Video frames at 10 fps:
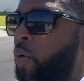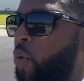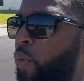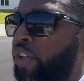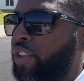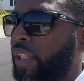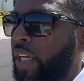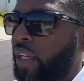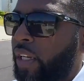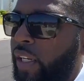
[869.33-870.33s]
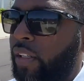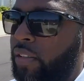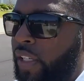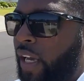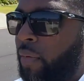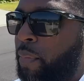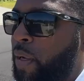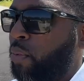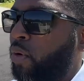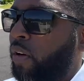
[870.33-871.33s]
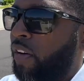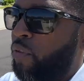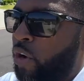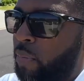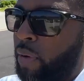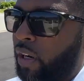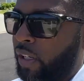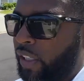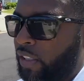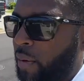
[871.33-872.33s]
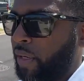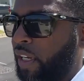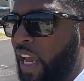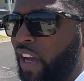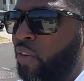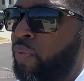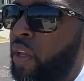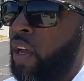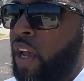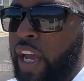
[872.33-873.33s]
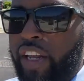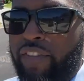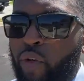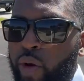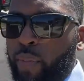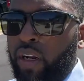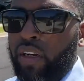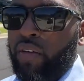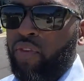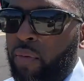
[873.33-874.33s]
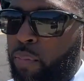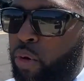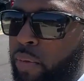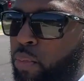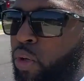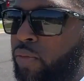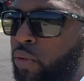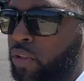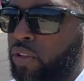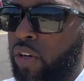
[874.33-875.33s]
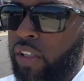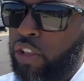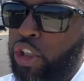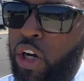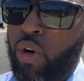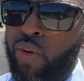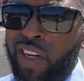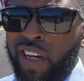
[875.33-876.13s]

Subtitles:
What we're seeing is that people affordability is coming down, and the affordability for pre-approvals are starting to show